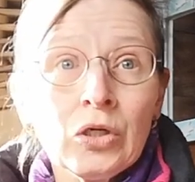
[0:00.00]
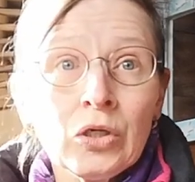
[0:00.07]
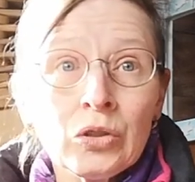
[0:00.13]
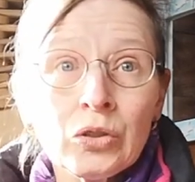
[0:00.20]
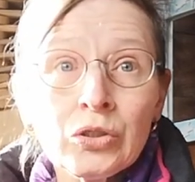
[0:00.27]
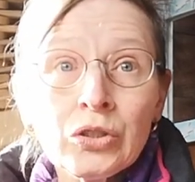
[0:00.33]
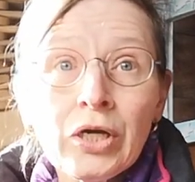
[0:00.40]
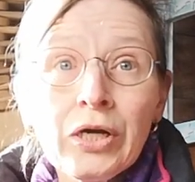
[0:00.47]

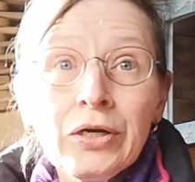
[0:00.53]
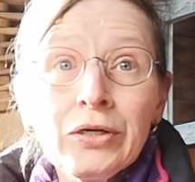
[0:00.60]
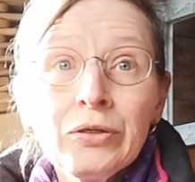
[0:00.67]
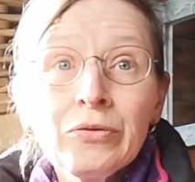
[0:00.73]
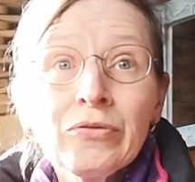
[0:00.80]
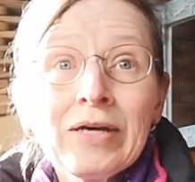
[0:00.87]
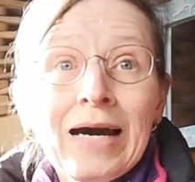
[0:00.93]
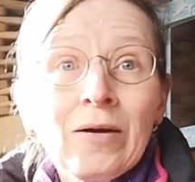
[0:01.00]
So
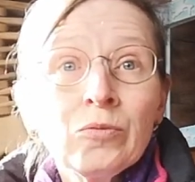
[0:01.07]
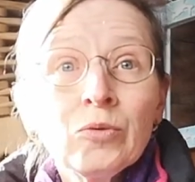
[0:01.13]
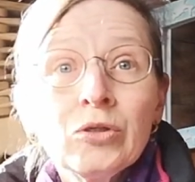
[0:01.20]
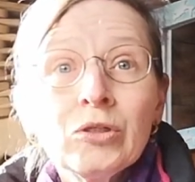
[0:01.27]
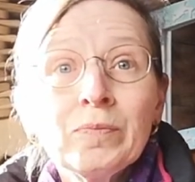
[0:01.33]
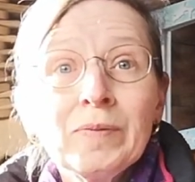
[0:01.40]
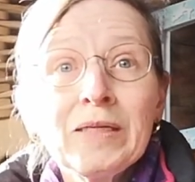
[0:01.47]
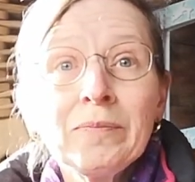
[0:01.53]
that
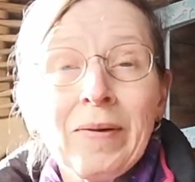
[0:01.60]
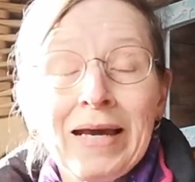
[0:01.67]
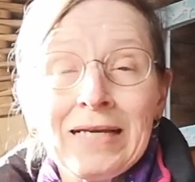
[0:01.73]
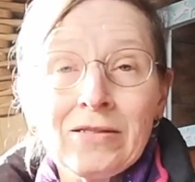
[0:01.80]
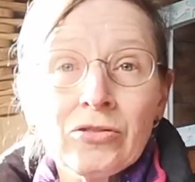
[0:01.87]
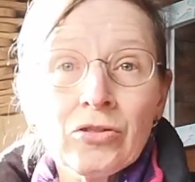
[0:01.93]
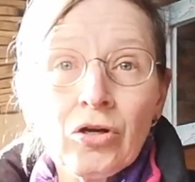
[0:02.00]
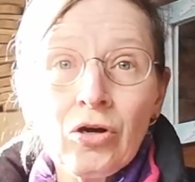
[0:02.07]
would be
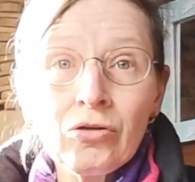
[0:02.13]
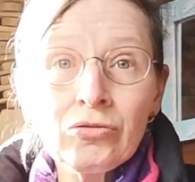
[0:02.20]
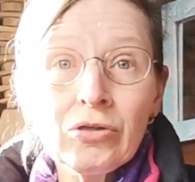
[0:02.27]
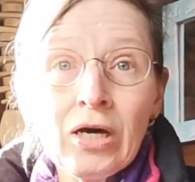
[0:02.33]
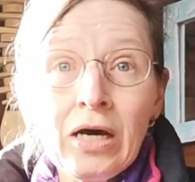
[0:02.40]
based on